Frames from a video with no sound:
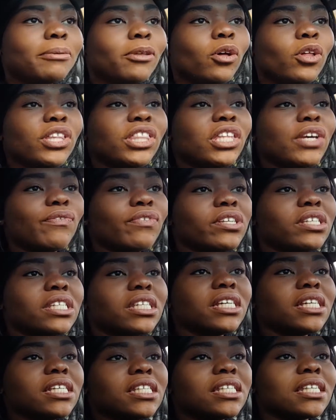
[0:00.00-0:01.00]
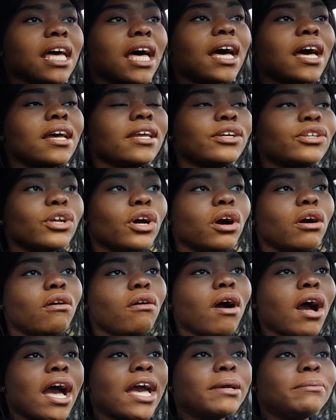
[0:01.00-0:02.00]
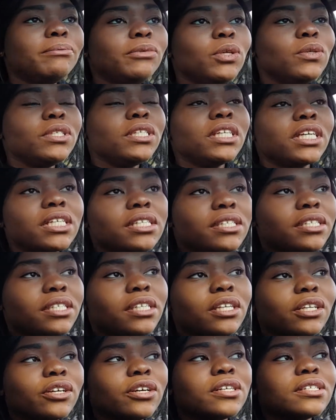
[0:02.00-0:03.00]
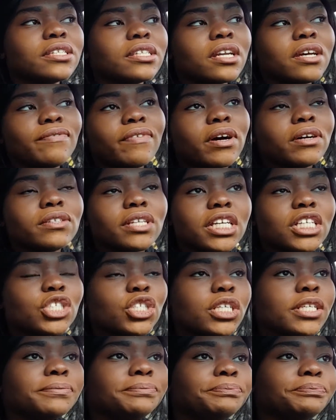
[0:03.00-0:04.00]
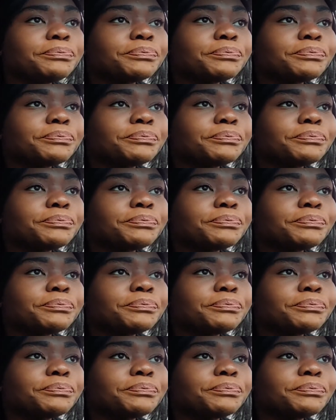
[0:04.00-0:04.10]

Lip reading: The only difference is, I'm using concealer instead of foundation.